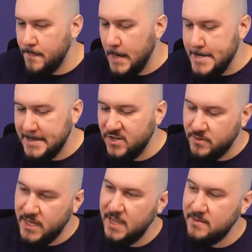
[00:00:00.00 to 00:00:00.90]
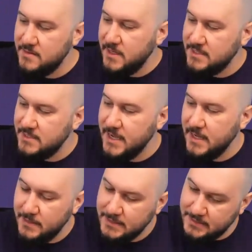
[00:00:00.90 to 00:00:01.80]
contains the
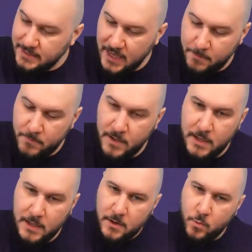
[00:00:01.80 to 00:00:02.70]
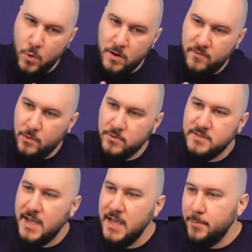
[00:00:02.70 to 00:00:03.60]
exact same workflow
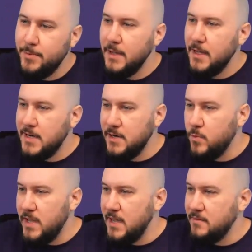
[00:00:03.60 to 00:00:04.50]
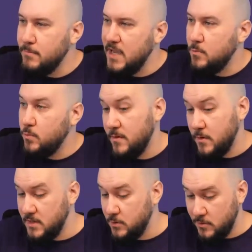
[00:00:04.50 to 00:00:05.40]
type that we had made with our
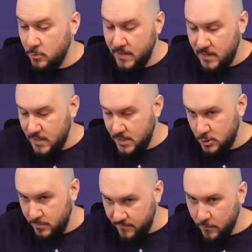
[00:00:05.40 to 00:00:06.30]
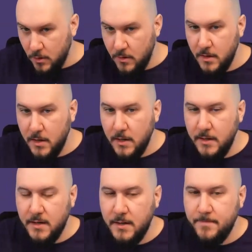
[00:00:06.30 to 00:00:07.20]
duplicate denture before.
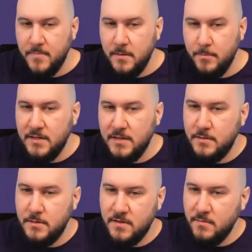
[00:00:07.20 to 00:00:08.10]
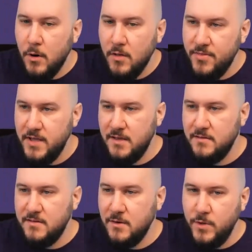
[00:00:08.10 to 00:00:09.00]
Yeah. But the small thing is
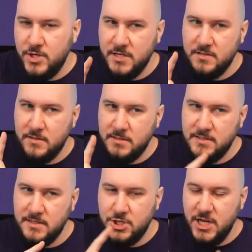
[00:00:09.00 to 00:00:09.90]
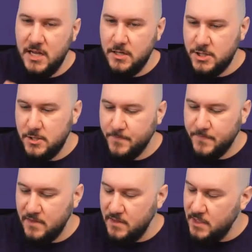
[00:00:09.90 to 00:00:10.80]
that we just changed
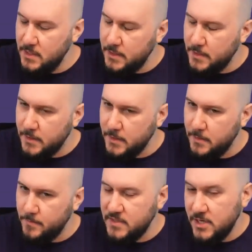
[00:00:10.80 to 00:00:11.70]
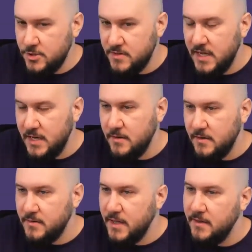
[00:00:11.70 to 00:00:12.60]
the denture scan in this
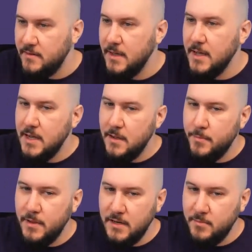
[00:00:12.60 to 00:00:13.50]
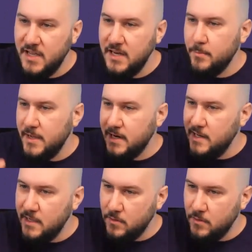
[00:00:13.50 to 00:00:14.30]
case at the beginning by clicking on